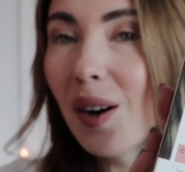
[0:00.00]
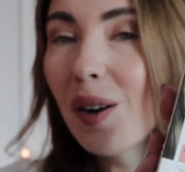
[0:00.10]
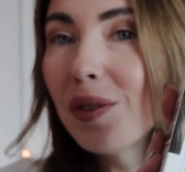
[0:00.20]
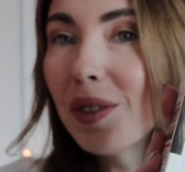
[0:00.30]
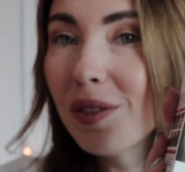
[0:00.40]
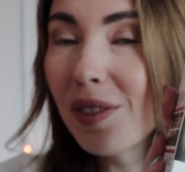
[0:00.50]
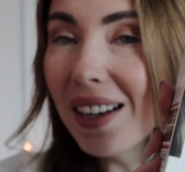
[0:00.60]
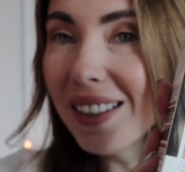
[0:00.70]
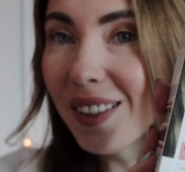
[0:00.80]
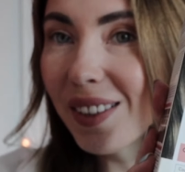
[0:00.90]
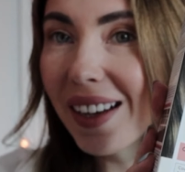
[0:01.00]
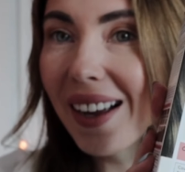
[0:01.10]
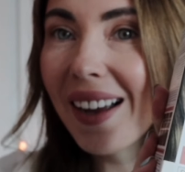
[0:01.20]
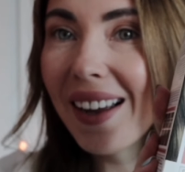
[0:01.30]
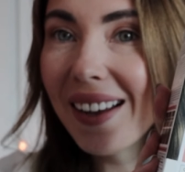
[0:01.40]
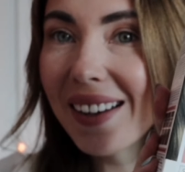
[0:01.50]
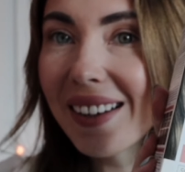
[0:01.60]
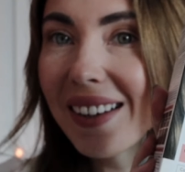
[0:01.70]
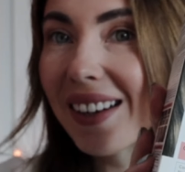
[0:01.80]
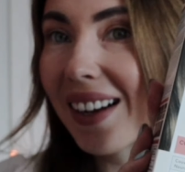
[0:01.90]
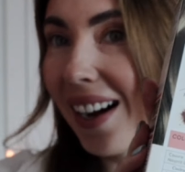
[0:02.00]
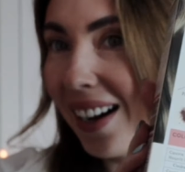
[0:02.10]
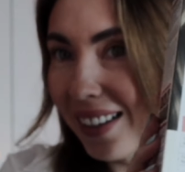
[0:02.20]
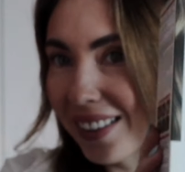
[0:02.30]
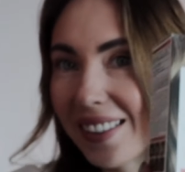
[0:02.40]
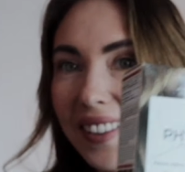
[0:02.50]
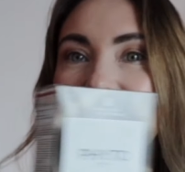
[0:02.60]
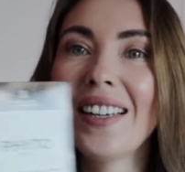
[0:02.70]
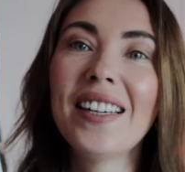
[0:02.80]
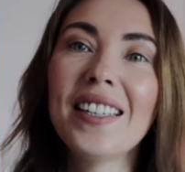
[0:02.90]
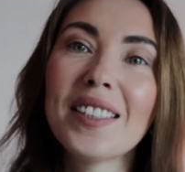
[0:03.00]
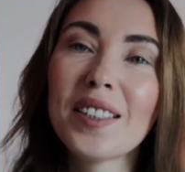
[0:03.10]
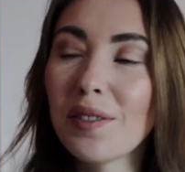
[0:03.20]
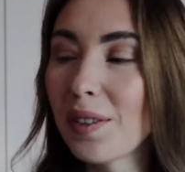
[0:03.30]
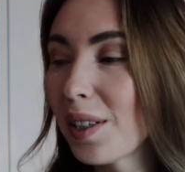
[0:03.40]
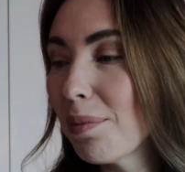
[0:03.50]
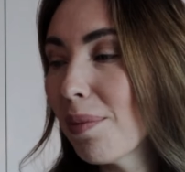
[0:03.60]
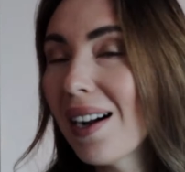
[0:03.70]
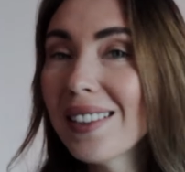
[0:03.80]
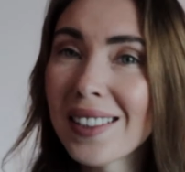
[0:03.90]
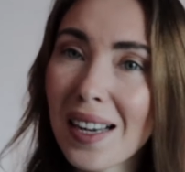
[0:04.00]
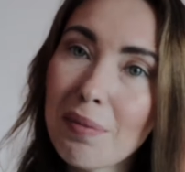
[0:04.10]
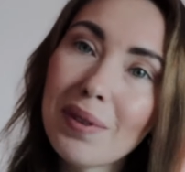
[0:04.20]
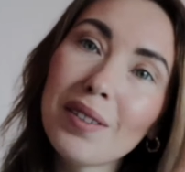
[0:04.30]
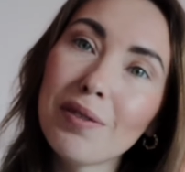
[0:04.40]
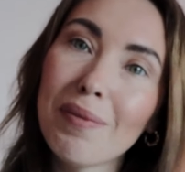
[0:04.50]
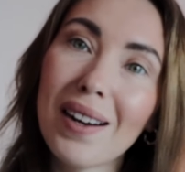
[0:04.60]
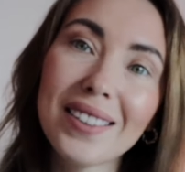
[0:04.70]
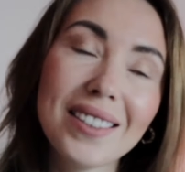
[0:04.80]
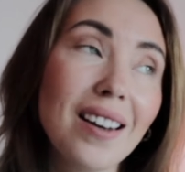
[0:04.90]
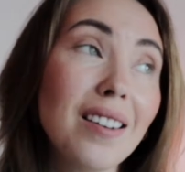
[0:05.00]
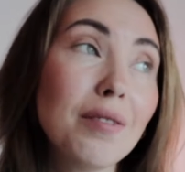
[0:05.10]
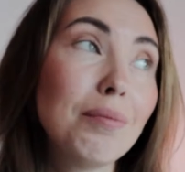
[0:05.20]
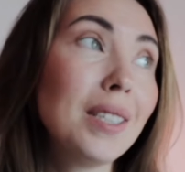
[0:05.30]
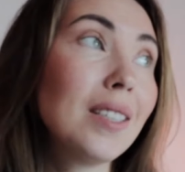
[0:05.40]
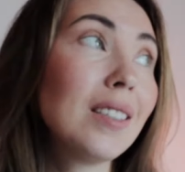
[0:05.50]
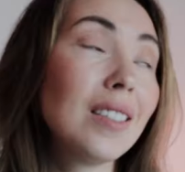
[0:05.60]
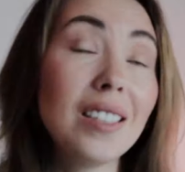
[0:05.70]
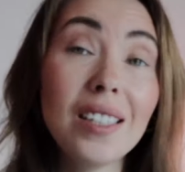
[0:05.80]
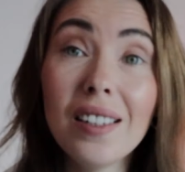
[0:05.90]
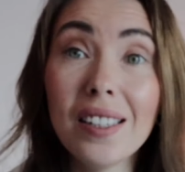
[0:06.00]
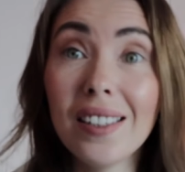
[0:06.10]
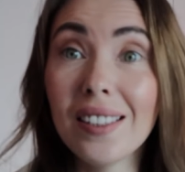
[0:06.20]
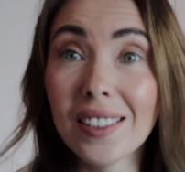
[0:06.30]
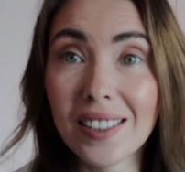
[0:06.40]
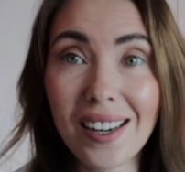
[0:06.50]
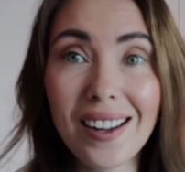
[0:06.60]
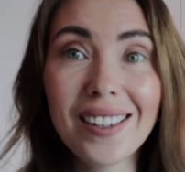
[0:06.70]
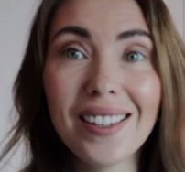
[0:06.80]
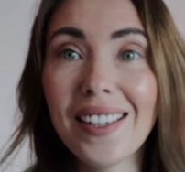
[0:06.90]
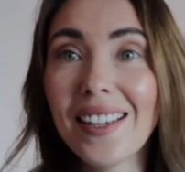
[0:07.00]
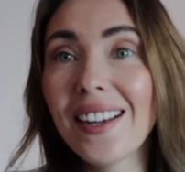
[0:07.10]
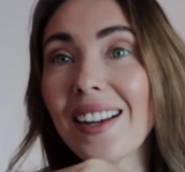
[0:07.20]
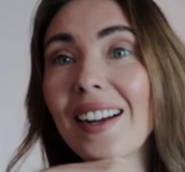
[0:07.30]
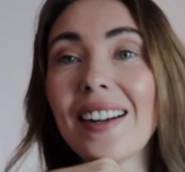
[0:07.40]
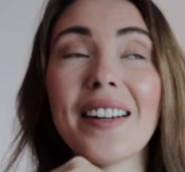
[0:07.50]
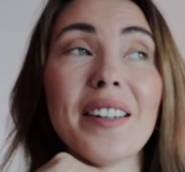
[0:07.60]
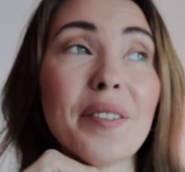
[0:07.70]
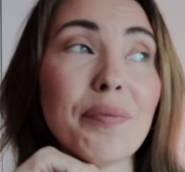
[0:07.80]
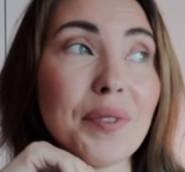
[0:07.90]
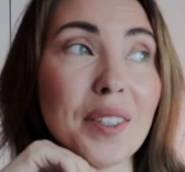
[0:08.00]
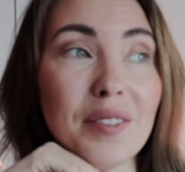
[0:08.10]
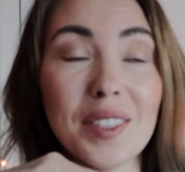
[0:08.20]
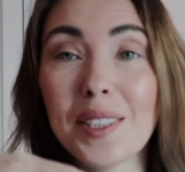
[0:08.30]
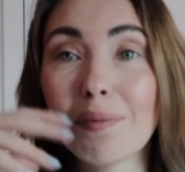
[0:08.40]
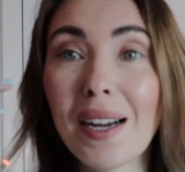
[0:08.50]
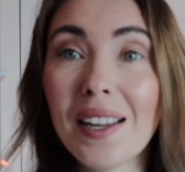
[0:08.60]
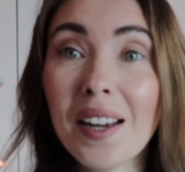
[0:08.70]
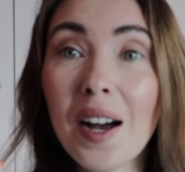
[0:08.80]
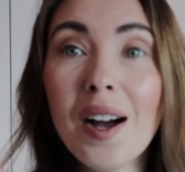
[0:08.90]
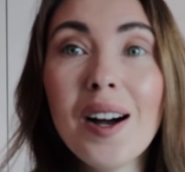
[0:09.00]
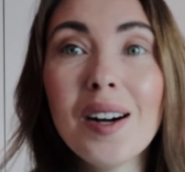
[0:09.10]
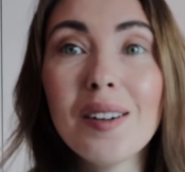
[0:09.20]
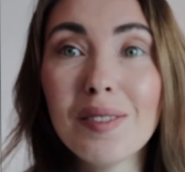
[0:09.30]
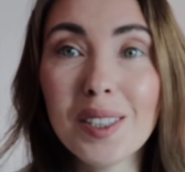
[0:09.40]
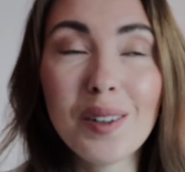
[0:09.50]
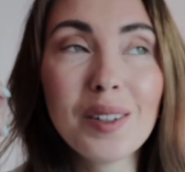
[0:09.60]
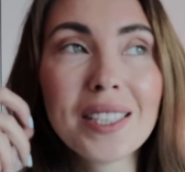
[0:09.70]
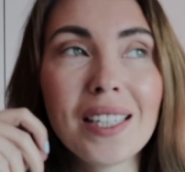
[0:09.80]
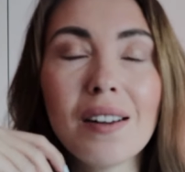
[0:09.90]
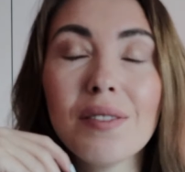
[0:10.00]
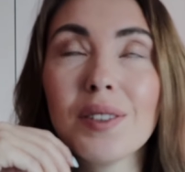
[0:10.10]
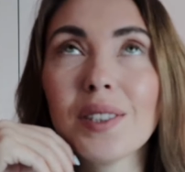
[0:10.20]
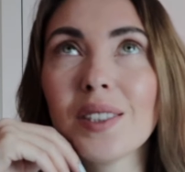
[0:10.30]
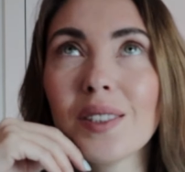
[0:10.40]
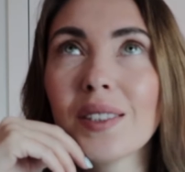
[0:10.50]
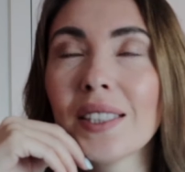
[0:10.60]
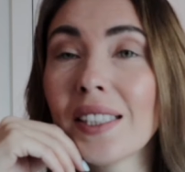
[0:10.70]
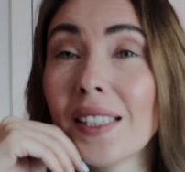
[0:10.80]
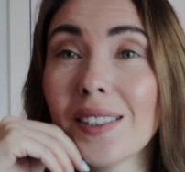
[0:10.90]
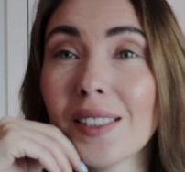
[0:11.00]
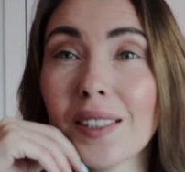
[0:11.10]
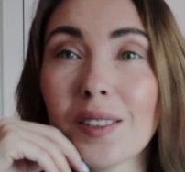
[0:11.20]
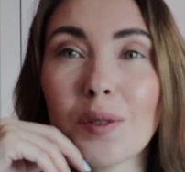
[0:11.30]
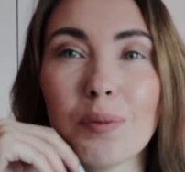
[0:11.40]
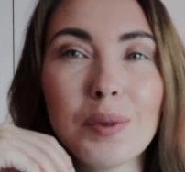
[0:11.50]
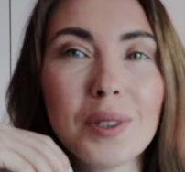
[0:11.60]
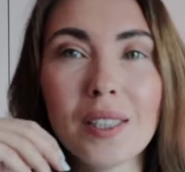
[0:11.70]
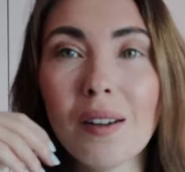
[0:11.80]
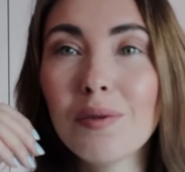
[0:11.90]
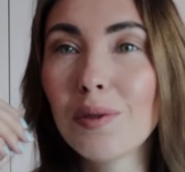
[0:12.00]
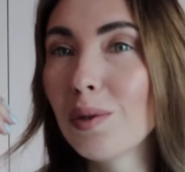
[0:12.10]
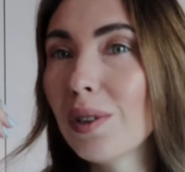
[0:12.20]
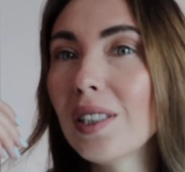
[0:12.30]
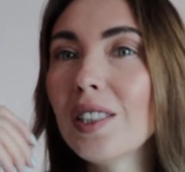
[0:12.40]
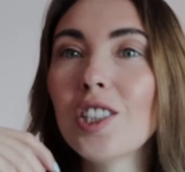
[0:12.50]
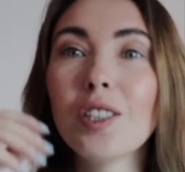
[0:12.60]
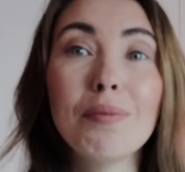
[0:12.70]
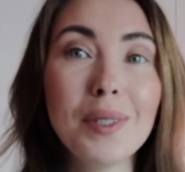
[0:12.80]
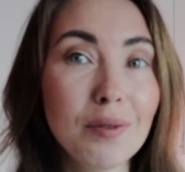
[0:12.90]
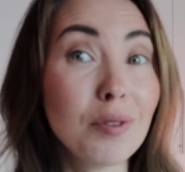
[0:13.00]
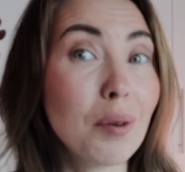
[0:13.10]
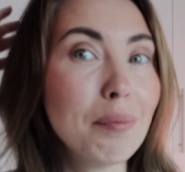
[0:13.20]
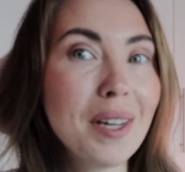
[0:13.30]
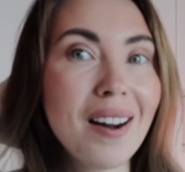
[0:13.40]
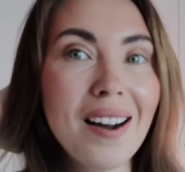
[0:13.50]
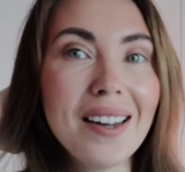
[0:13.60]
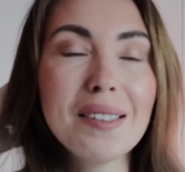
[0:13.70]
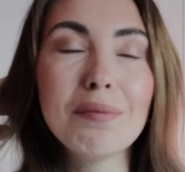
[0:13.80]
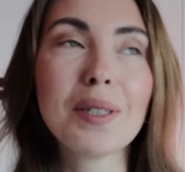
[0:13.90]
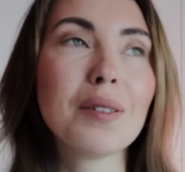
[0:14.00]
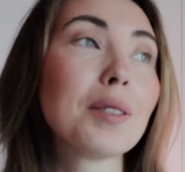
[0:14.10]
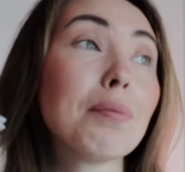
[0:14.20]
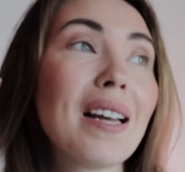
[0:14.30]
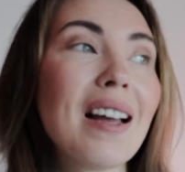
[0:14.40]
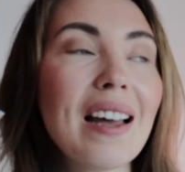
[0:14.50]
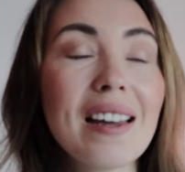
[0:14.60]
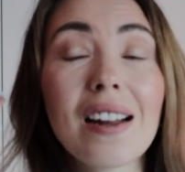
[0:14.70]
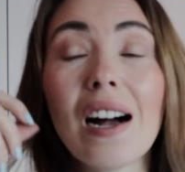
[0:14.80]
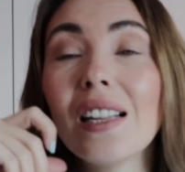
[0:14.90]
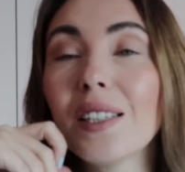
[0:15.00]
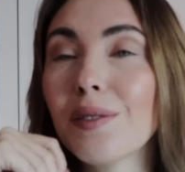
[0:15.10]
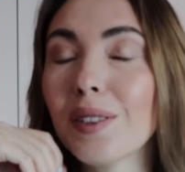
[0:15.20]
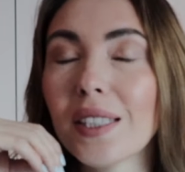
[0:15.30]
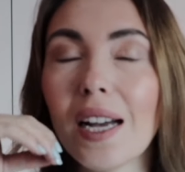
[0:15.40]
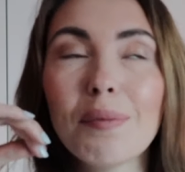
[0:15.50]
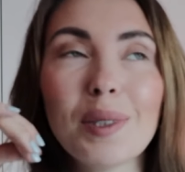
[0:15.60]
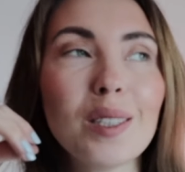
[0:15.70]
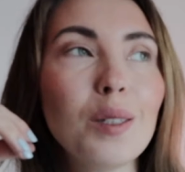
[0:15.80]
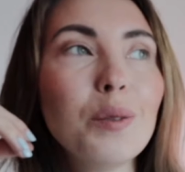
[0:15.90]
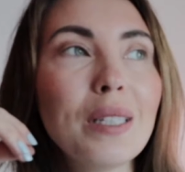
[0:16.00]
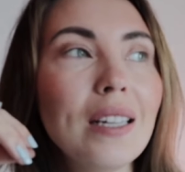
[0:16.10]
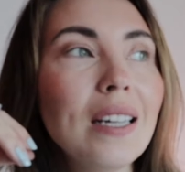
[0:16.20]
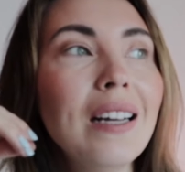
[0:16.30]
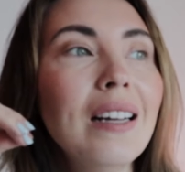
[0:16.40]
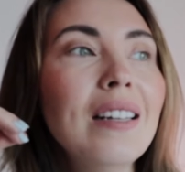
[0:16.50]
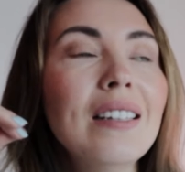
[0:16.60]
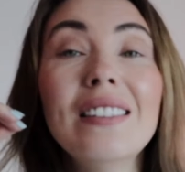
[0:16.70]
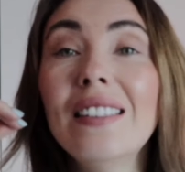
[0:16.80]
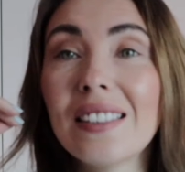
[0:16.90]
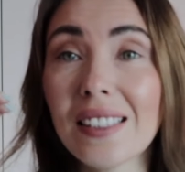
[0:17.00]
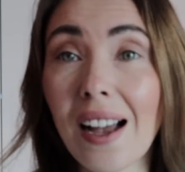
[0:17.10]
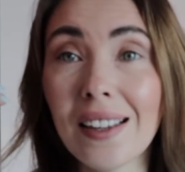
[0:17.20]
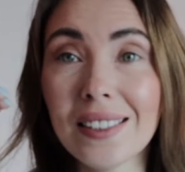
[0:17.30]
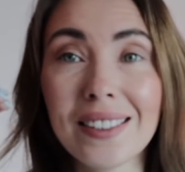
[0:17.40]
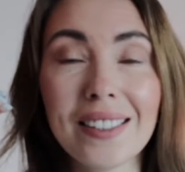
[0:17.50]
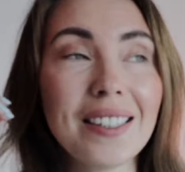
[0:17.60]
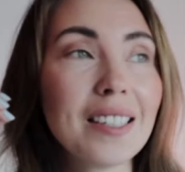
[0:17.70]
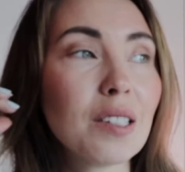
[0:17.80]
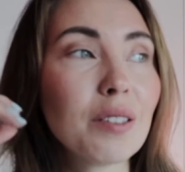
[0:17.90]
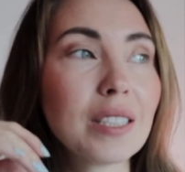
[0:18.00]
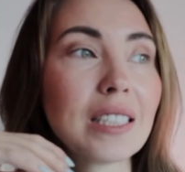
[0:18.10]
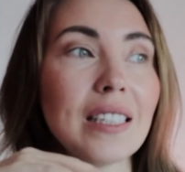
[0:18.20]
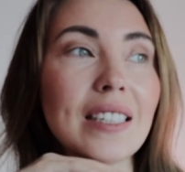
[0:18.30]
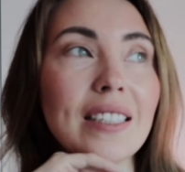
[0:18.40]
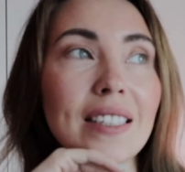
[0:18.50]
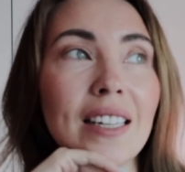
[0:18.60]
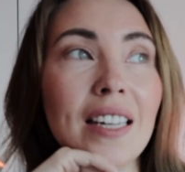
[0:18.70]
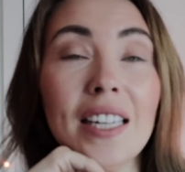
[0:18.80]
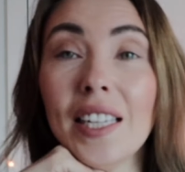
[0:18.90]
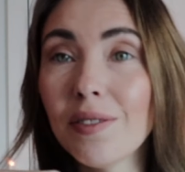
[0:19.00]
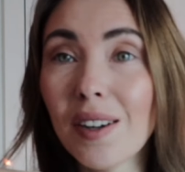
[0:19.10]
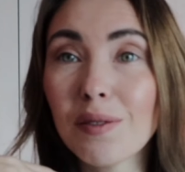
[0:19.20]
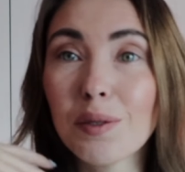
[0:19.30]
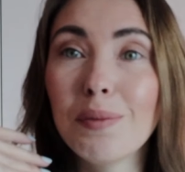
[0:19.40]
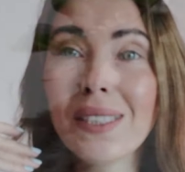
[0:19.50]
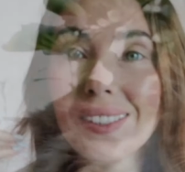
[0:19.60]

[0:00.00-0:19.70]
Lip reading: of Phyto Hair Color. So for the past couple of months I've been really struggling with my vlogs. I was so scared to put some footage me from behind because my hair color was absolutely disgusting. It was like if I would be a